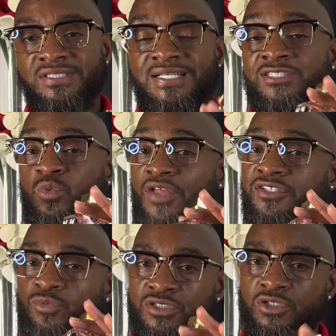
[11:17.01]
And that's why this
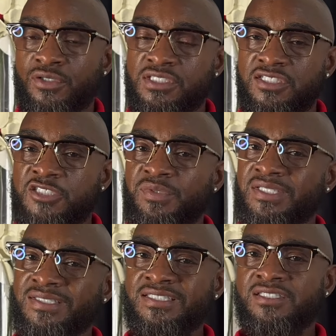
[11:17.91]
one is on this list, because
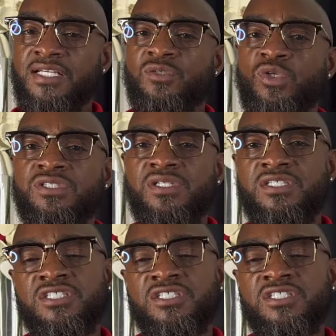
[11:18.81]
that's exactly what it does.